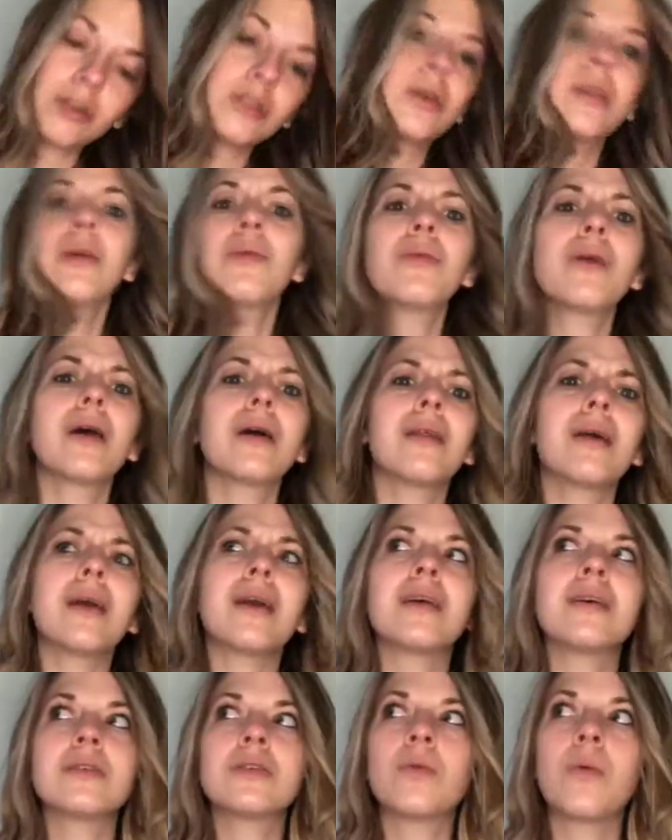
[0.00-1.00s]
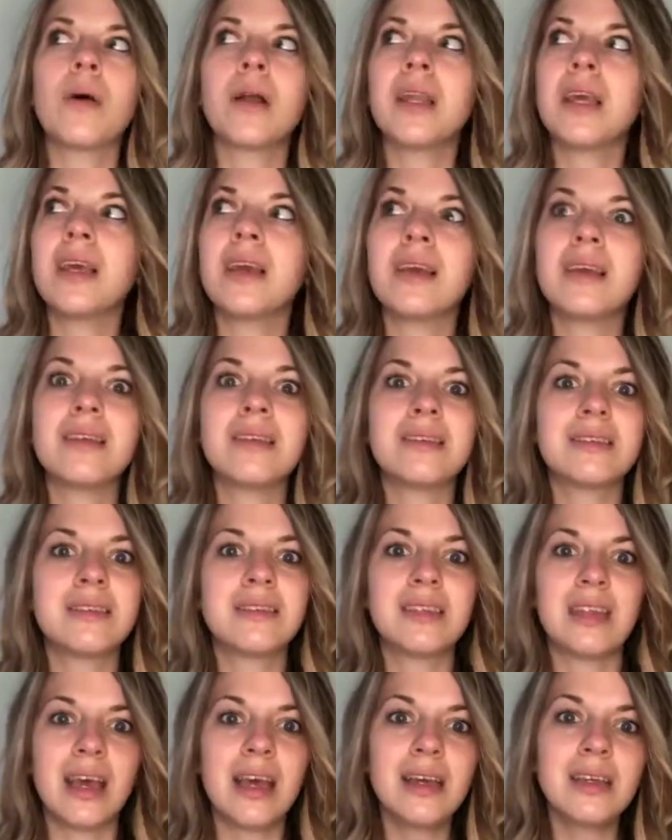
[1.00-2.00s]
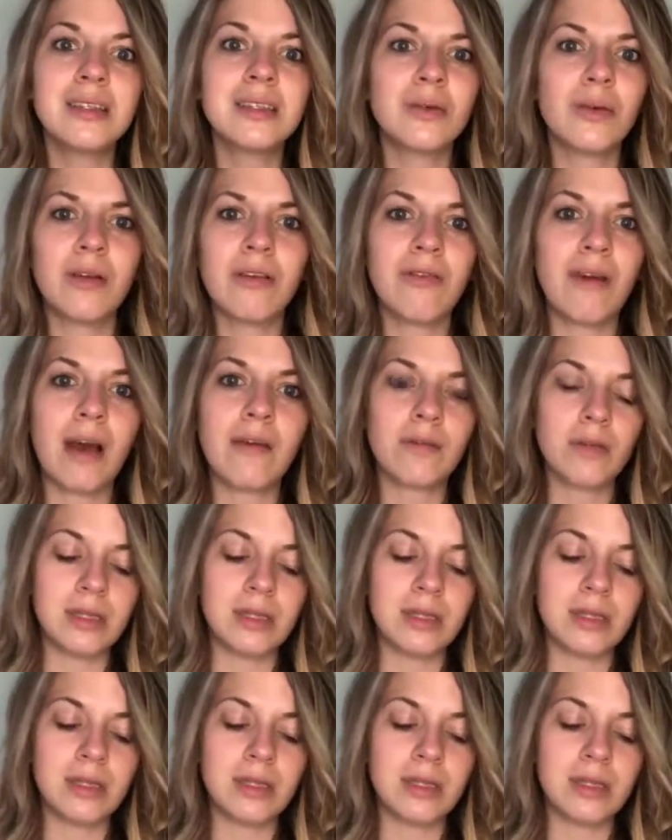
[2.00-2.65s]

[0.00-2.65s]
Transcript: So I think we're at like 25,